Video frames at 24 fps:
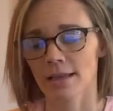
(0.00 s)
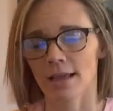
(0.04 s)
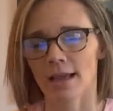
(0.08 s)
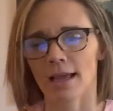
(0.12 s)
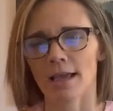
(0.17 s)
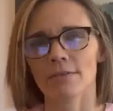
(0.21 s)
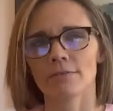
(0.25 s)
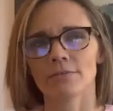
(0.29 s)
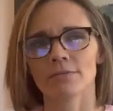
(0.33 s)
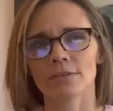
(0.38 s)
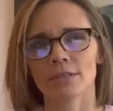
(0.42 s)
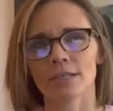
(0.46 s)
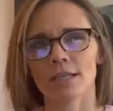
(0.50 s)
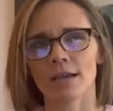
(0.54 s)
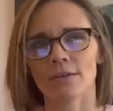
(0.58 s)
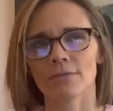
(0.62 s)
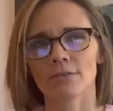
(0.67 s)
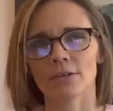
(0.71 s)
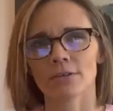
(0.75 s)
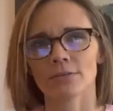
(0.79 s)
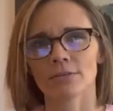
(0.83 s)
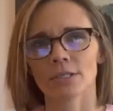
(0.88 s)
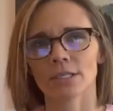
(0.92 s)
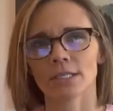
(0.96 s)
I've
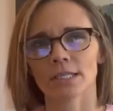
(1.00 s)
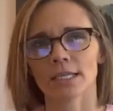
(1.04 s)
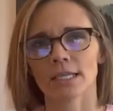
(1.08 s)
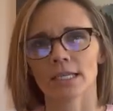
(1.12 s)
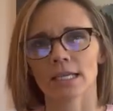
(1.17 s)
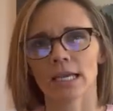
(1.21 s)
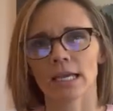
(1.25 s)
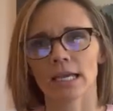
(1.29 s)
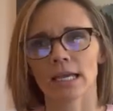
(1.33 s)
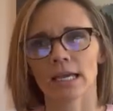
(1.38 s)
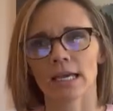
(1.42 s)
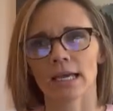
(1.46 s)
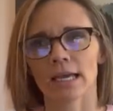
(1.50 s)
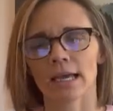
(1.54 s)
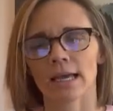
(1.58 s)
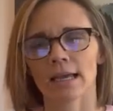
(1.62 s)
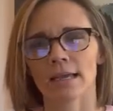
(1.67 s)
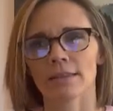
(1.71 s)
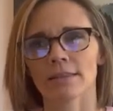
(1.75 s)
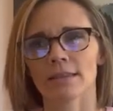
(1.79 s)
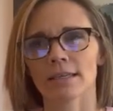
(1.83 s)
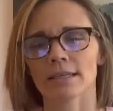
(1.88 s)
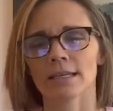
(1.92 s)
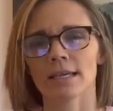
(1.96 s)
never really,
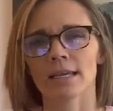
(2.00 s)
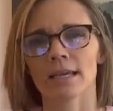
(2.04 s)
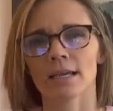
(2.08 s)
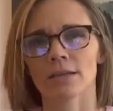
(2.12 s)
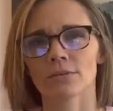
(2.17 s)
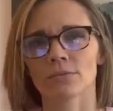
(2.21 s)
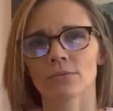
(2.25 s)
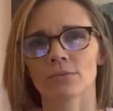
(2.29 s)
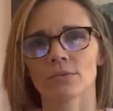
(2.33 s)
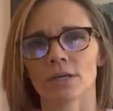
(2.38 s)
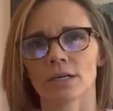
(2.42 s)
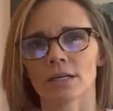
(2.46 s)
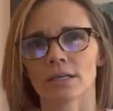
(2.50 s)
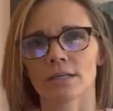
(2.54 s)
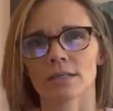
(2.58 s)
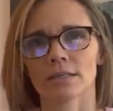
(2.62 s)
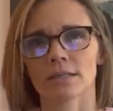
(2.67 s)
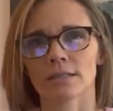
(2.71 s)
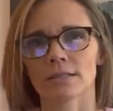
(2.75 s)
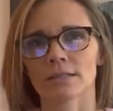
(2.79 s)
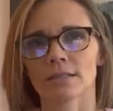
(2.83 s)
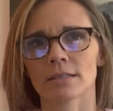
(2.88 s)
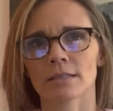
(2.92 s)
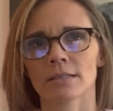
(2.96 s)
I think I had
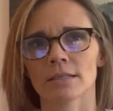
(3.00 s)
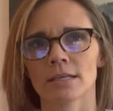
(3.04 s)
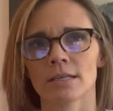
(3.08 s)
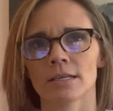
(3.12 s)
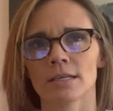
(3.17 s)
one